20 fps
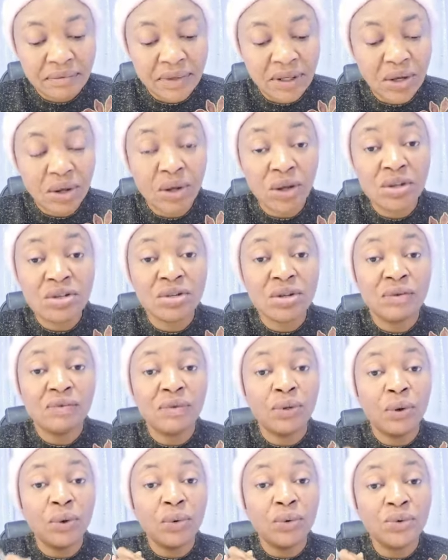because
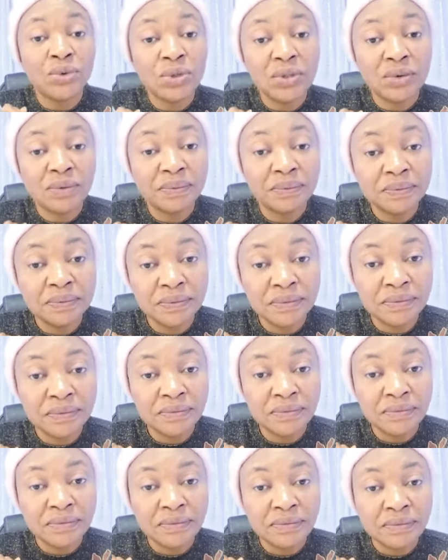of those
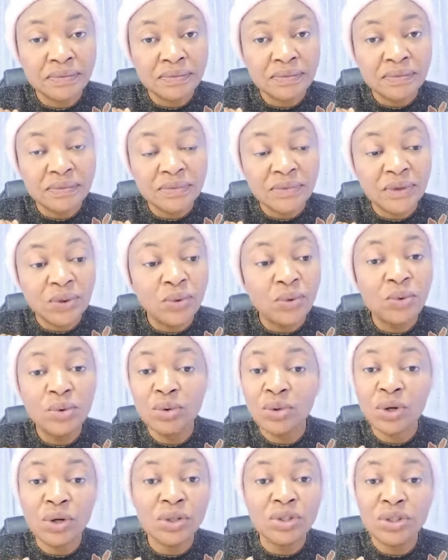
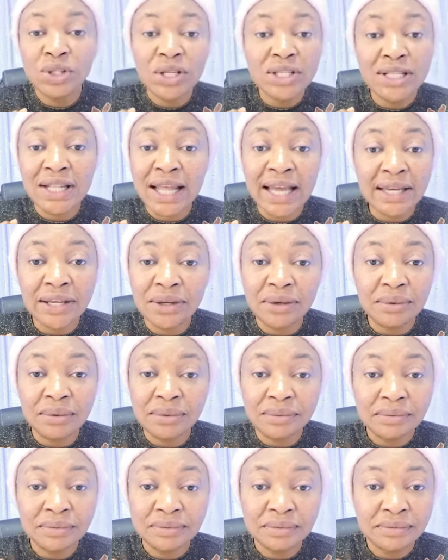who don't just like you.
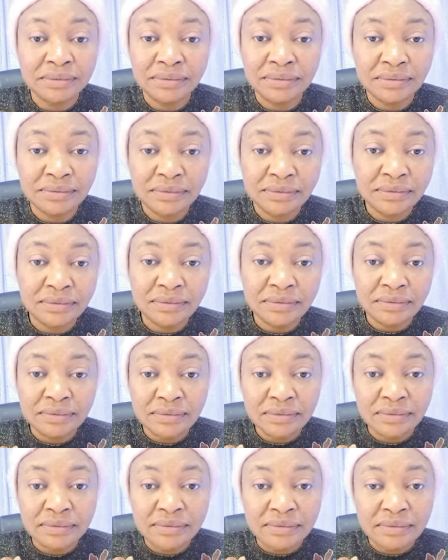
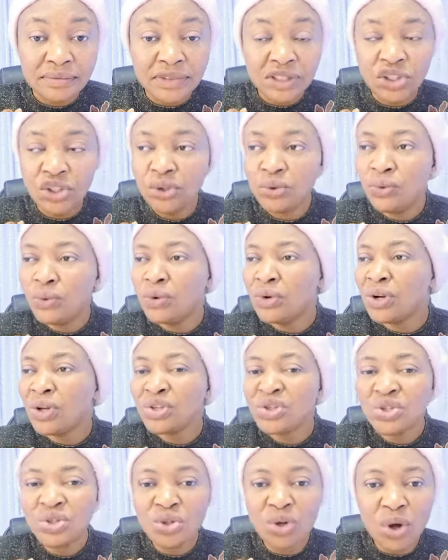You will
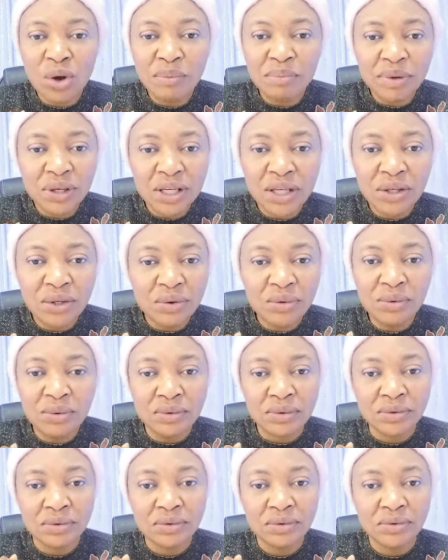not stop being
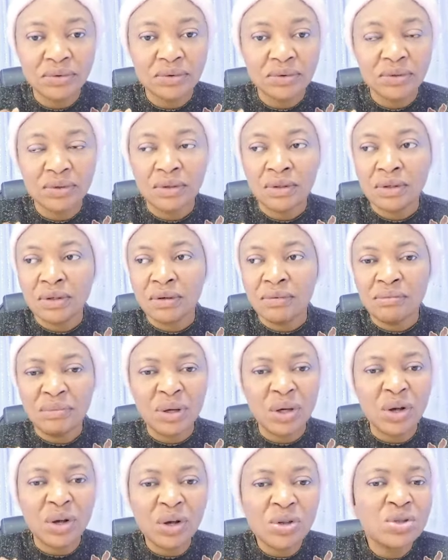you
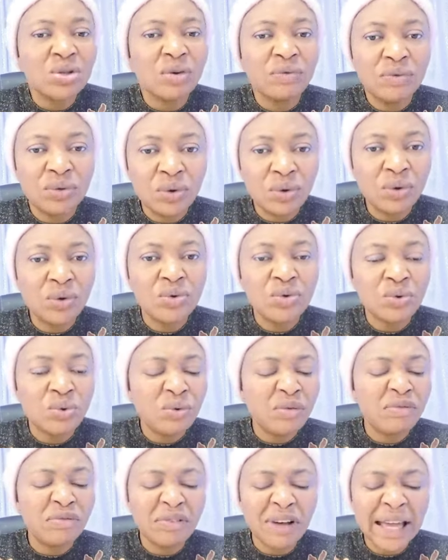because of those
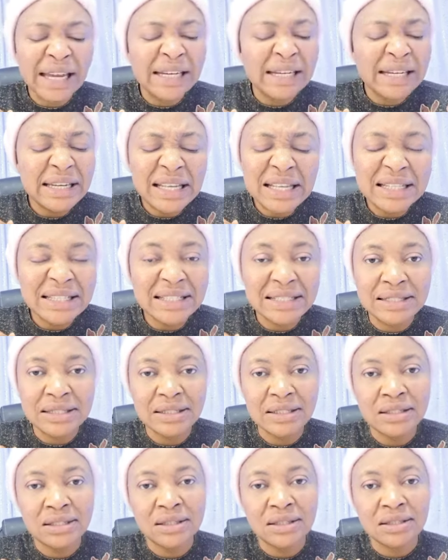who find needs
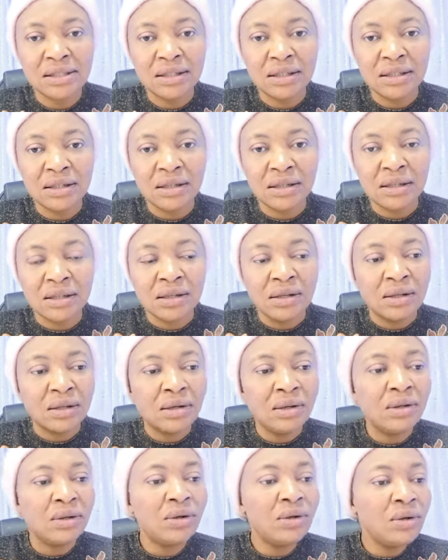
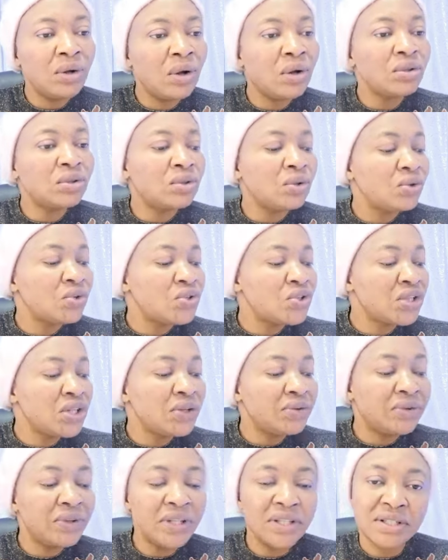not to
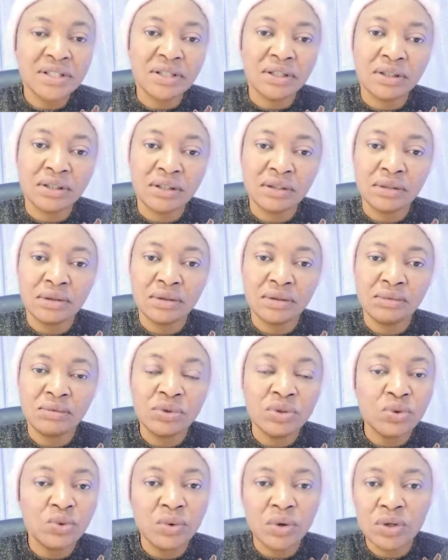see reason
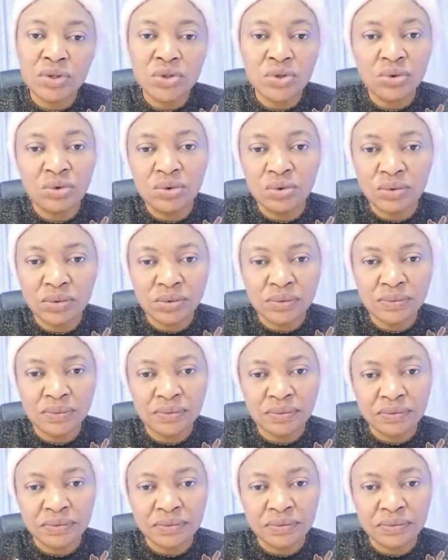with what you do.